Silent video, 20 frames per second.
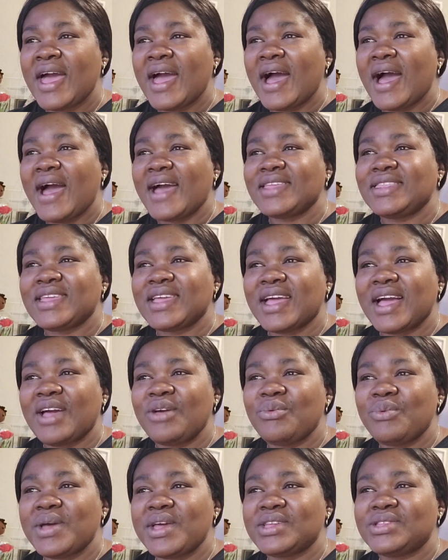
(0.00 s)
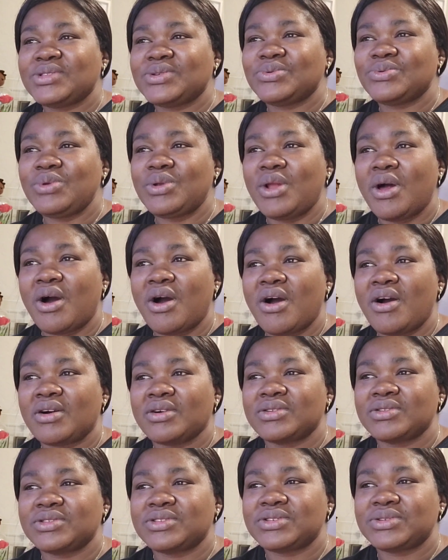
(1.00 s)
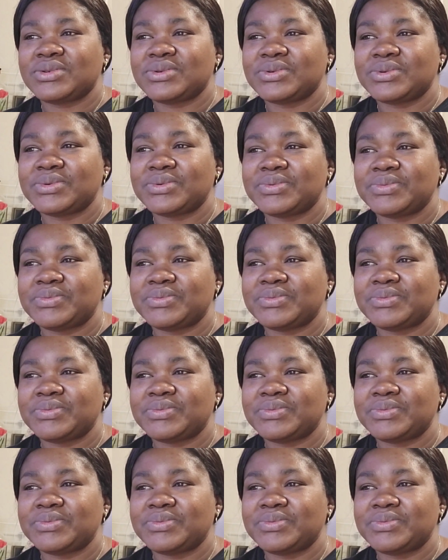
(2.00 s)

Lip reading: I think I waited too long to